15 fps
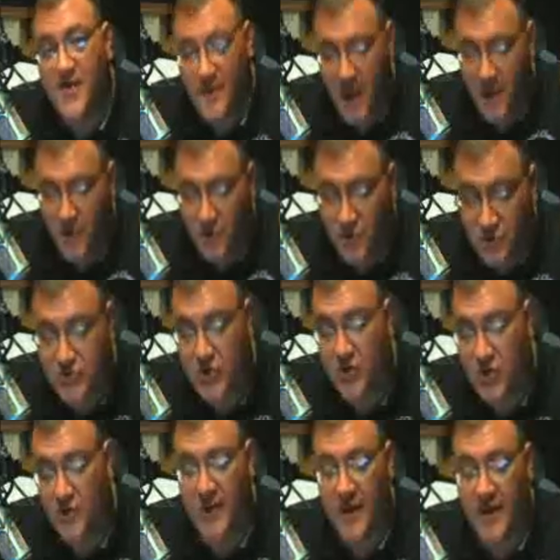they were
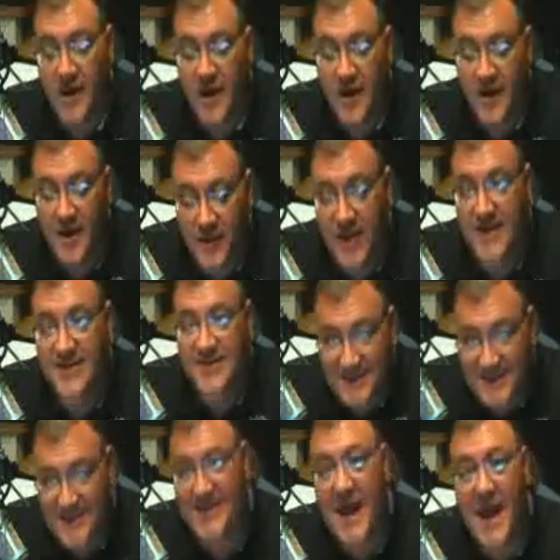serving these
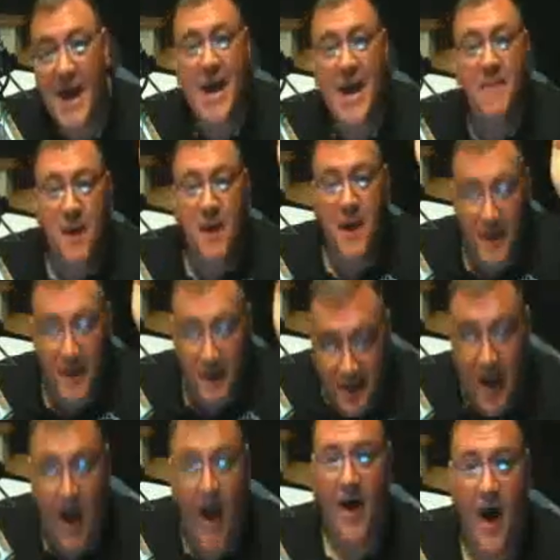same
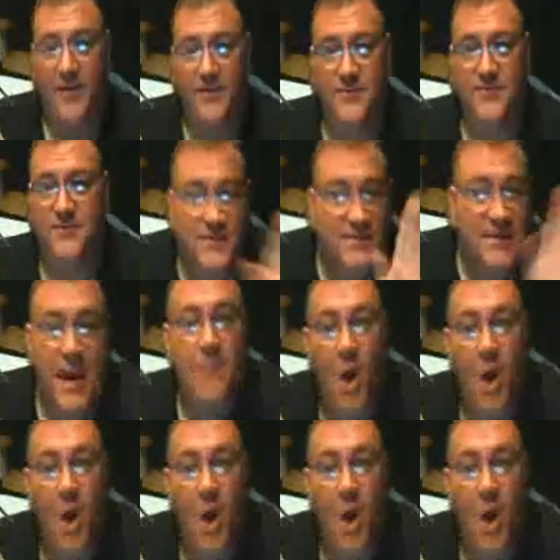gods, same